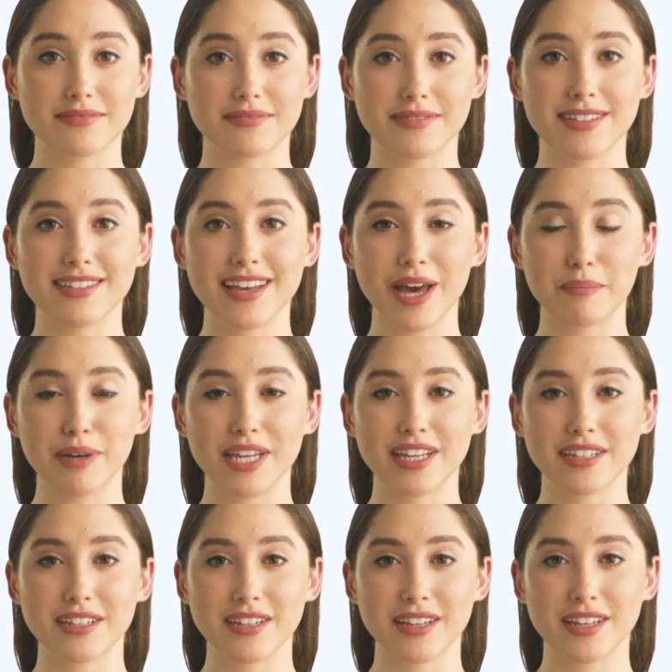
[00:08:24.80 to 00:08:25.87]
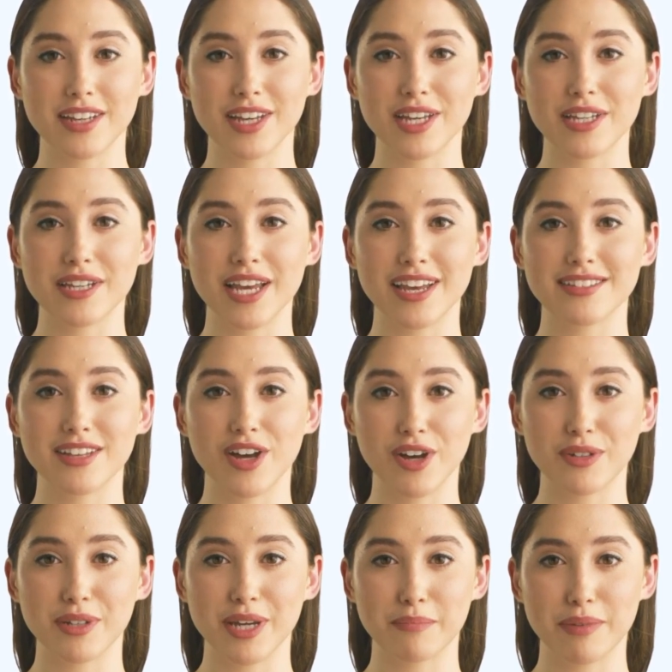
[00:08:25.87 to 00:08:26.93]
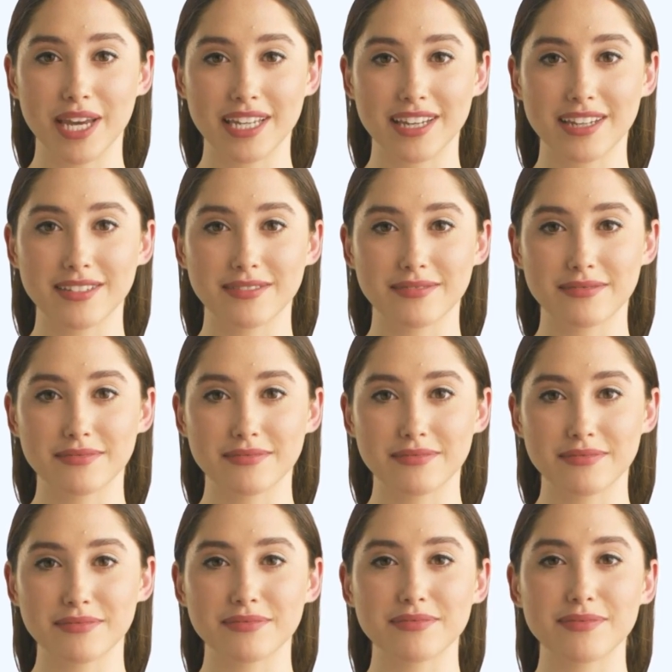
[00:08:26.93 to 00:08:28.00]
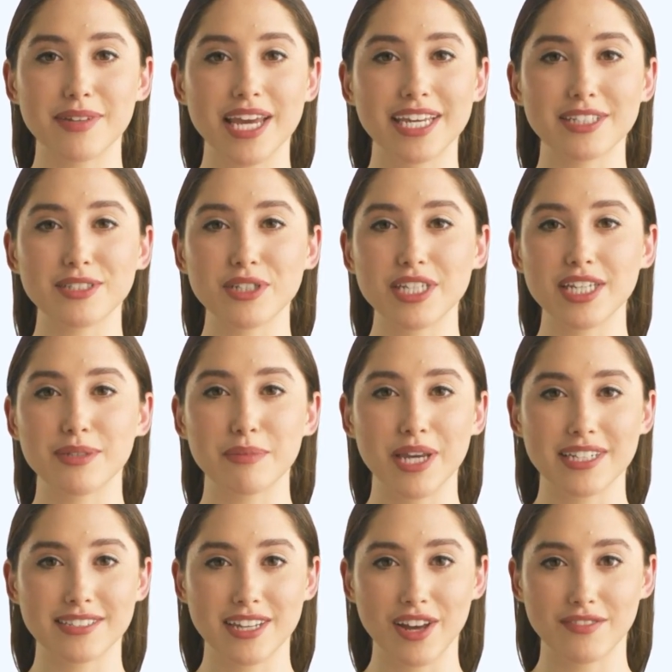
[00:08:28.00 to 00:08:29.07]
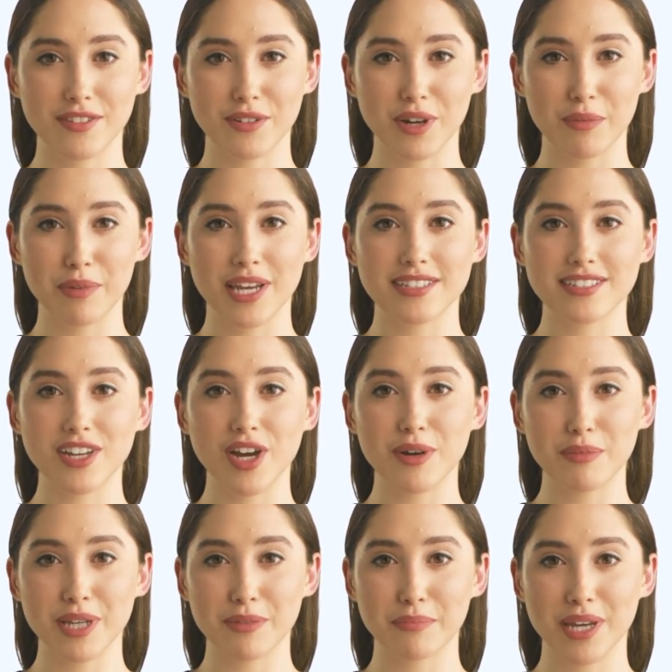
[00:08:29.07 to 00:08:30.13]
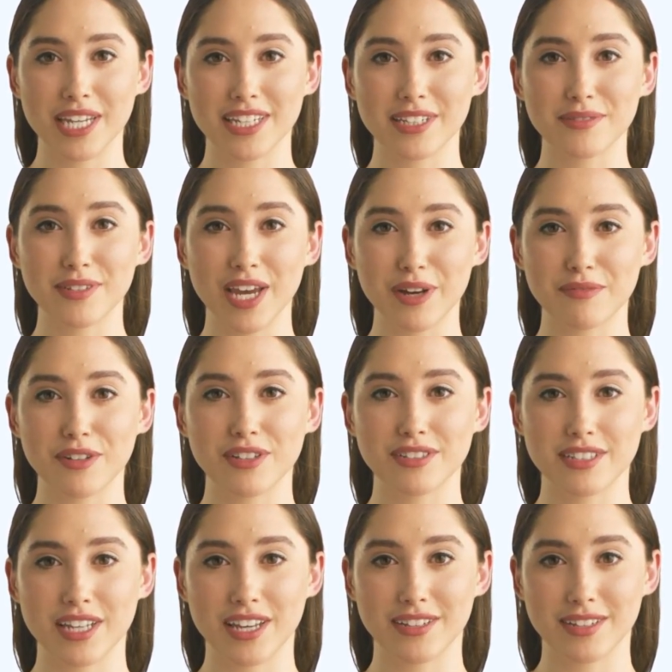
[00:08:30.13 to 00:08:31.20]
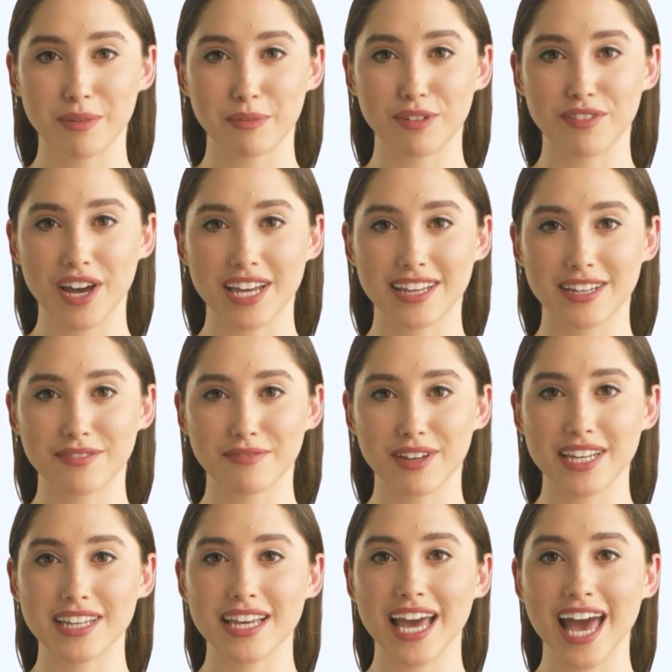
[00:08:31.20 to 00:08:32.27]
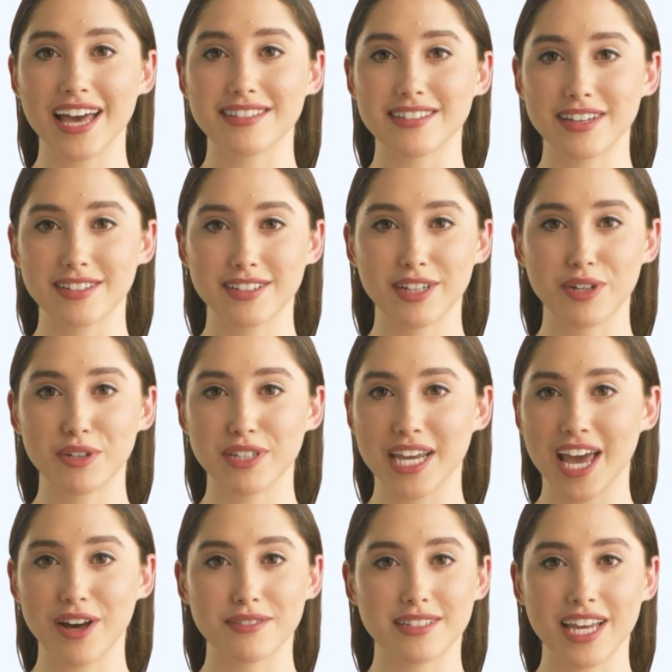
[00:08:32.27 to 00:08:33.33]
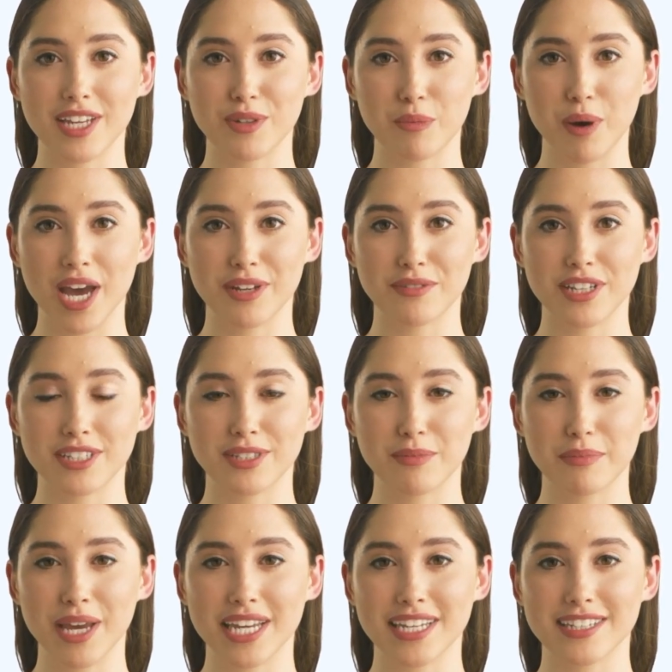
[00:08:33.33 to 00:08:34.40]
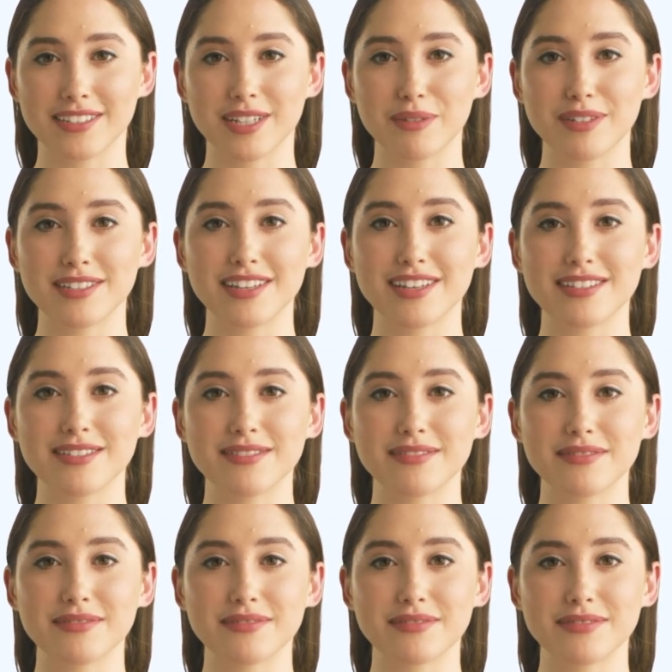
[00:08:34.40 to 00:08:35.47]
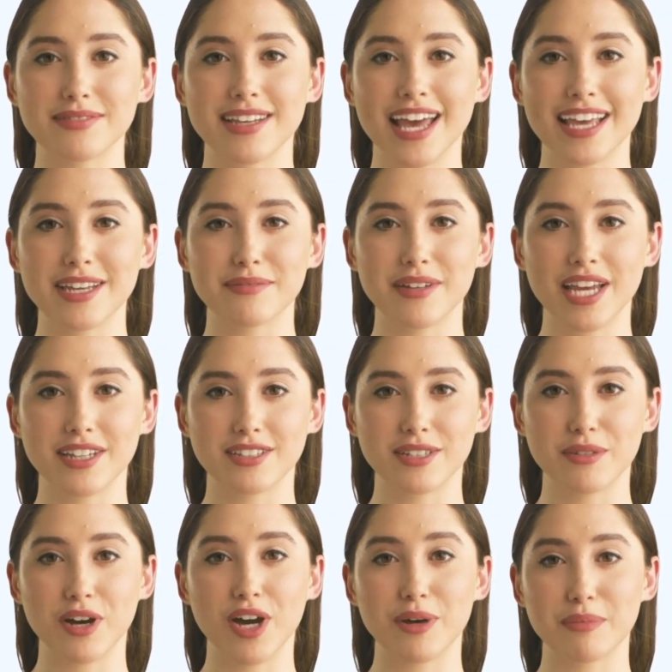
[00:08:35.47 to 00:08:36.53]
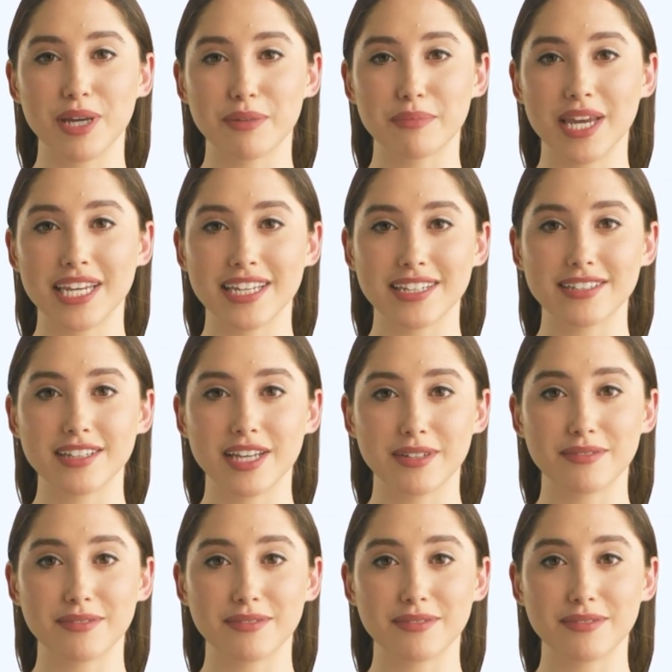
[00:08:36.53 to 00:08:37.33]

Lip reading: Step 8. Utilize online banking. Many Turkish banks offer robust online banking platforms that provide convenient access to your accounts and a wide range of banking services. Take advantage of online banking too.